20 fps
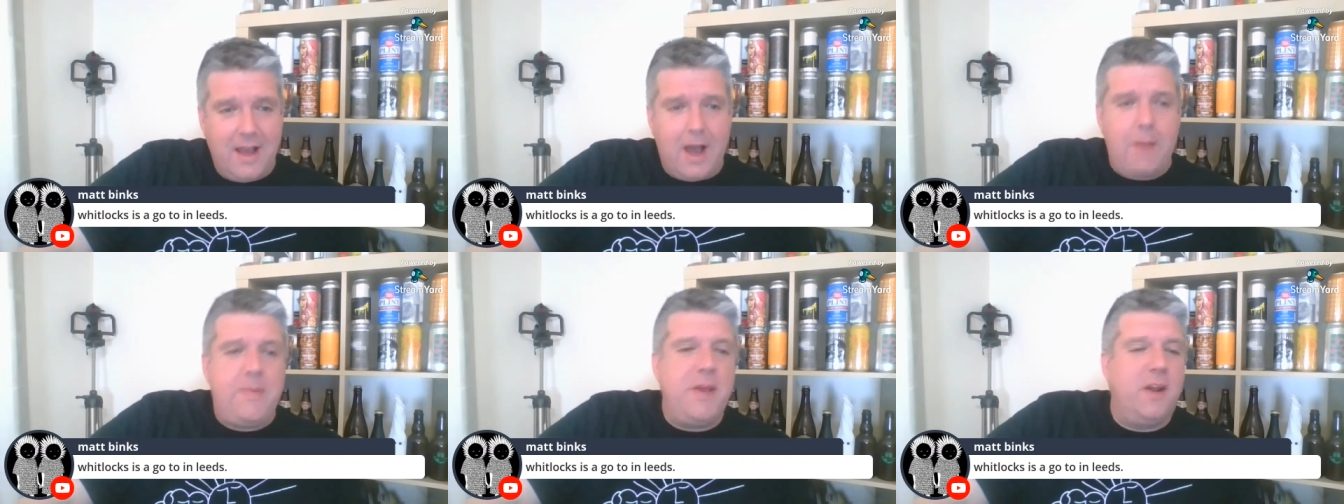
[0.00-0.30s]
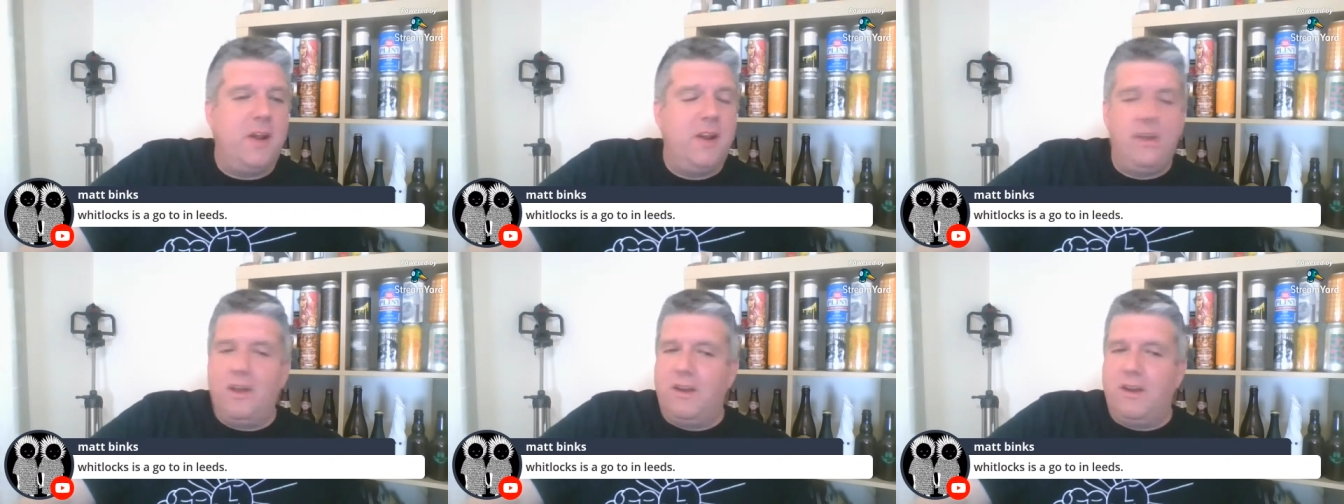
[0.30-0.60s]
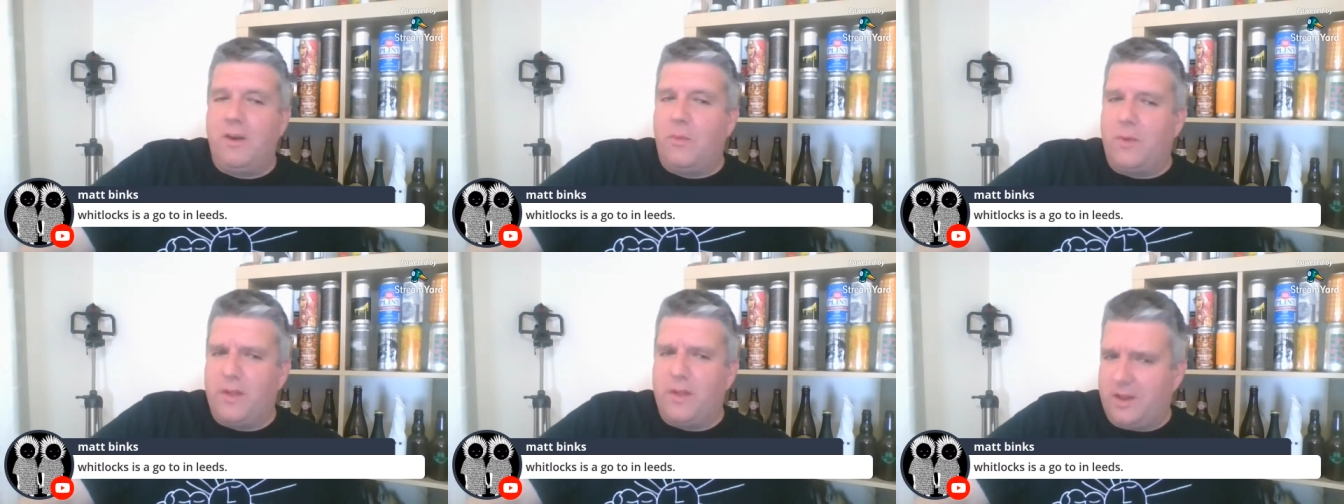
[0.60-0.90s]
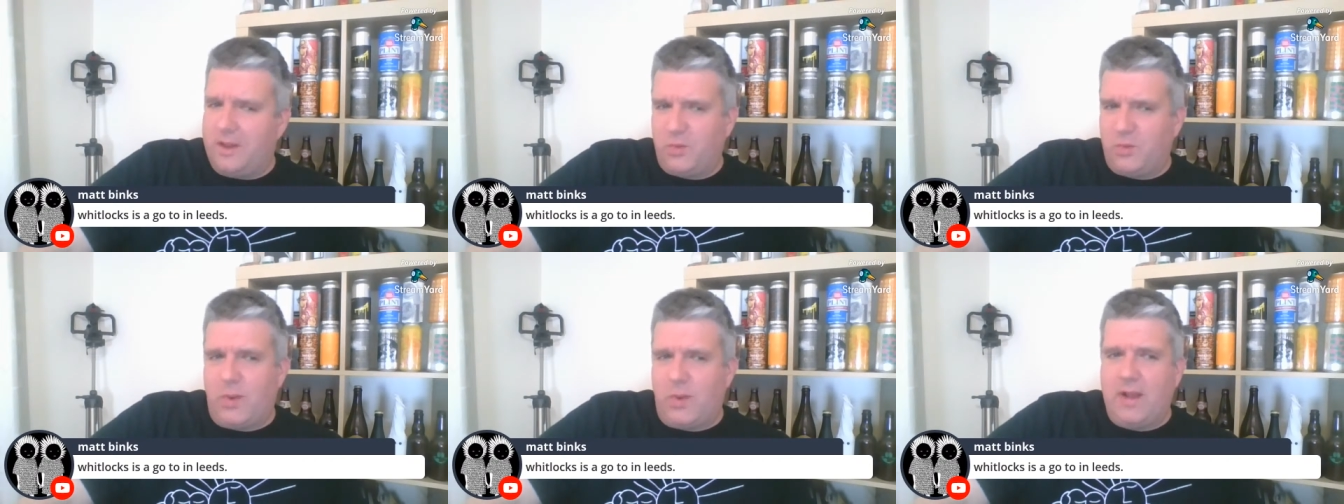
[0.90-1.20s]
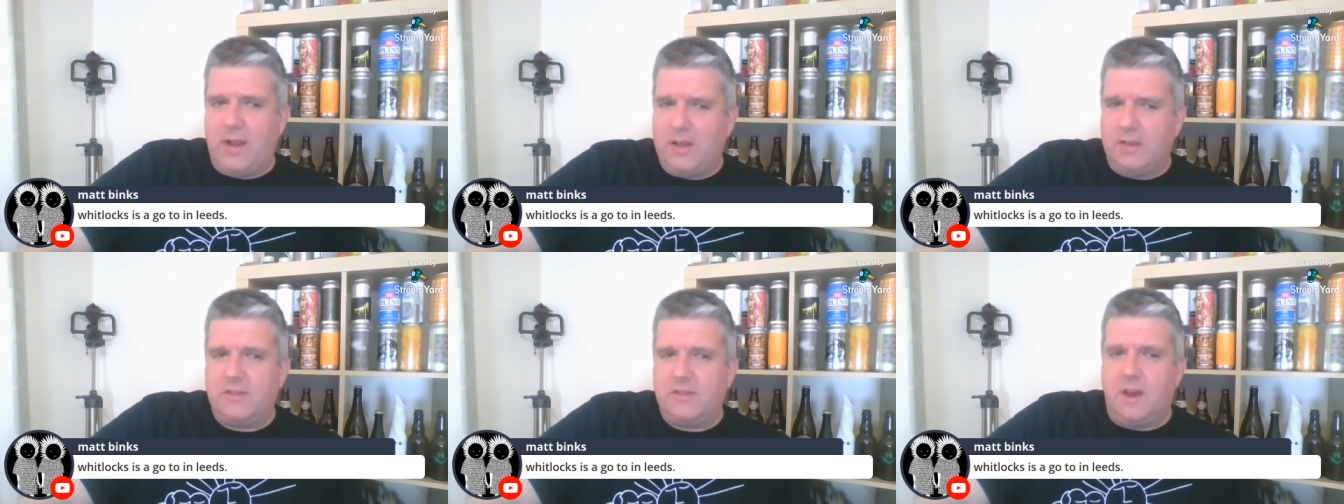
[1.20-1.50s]
Hope you're not one of those
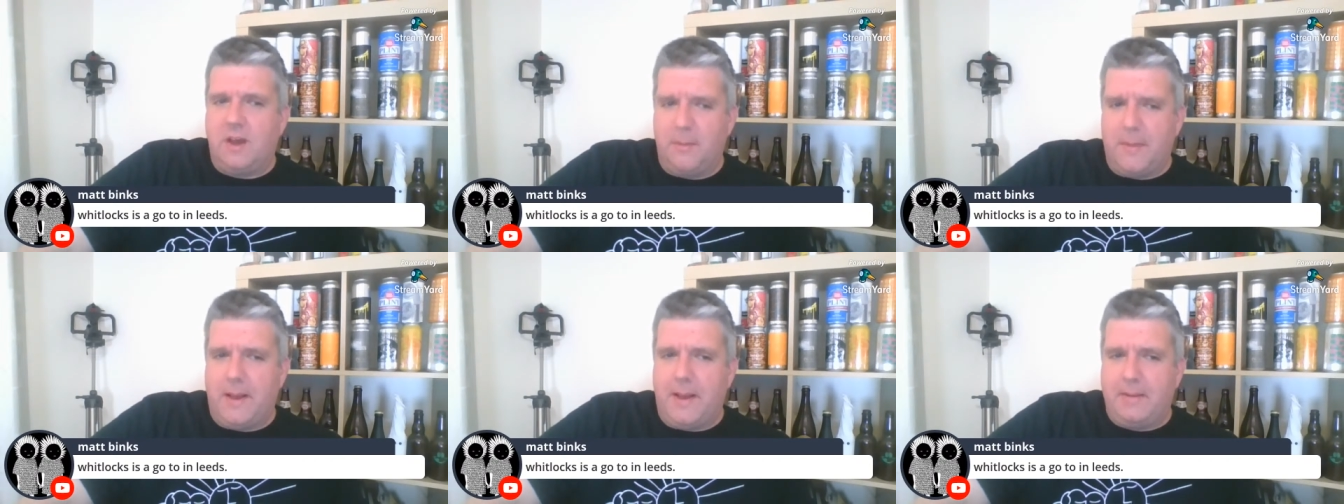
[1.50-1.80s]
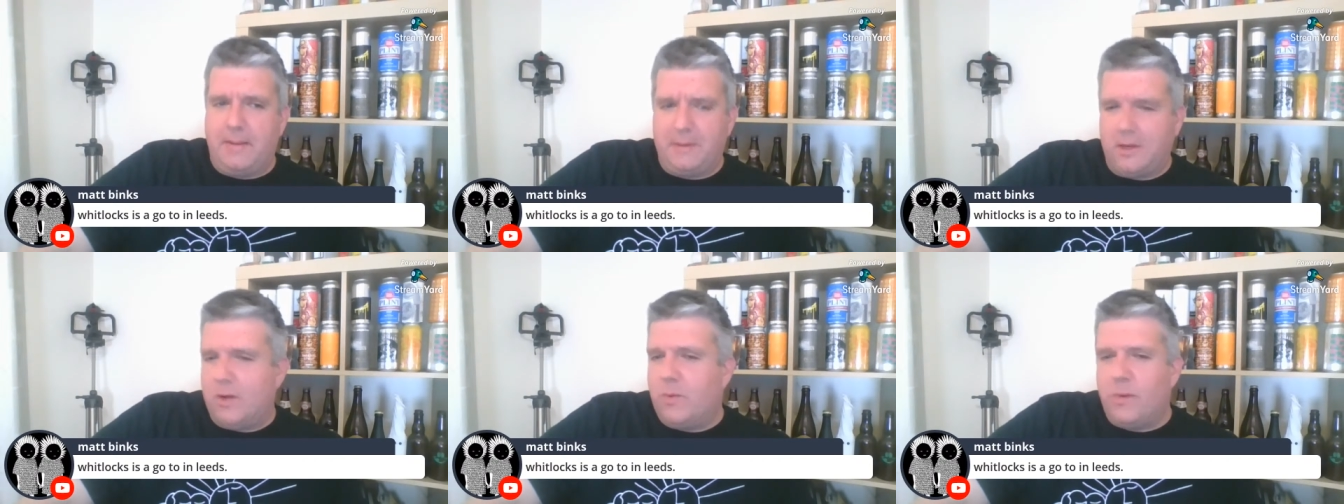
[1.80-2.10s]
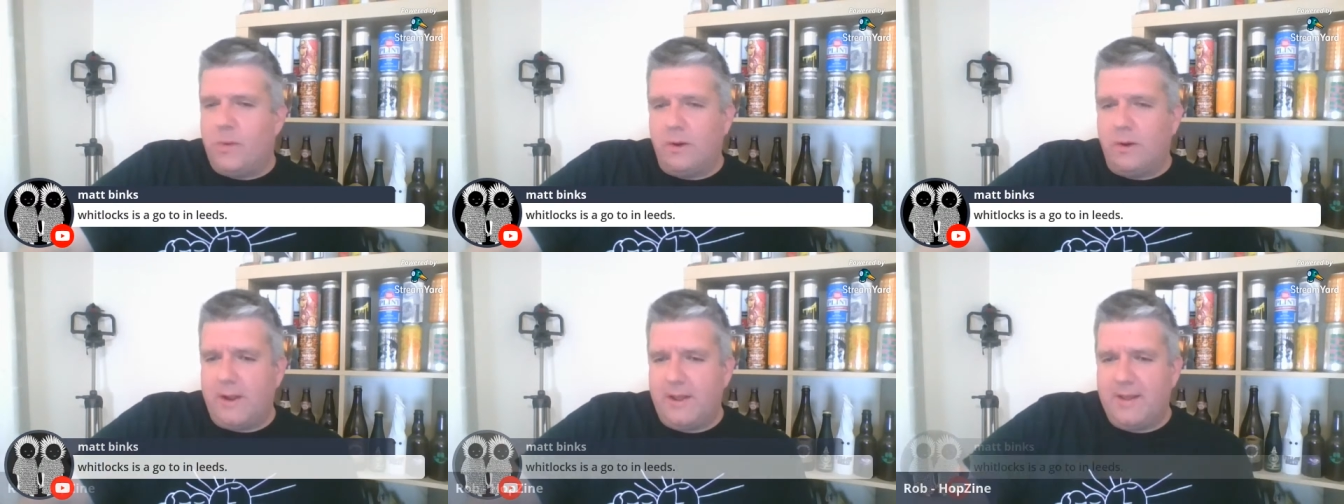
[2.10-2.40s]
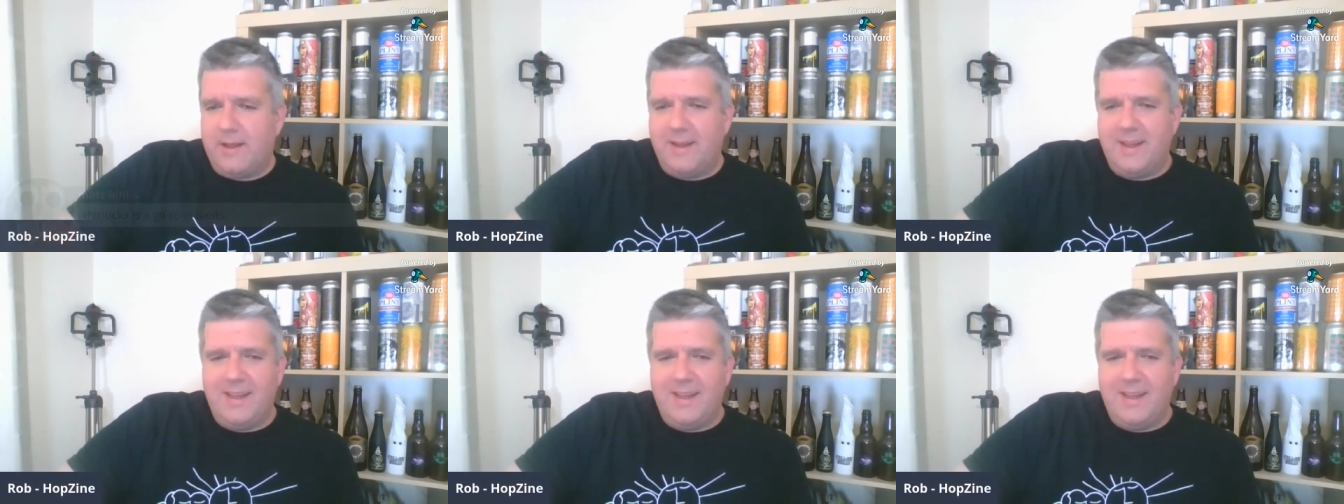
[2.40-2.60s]
wankers, though, Matt. Don't worry.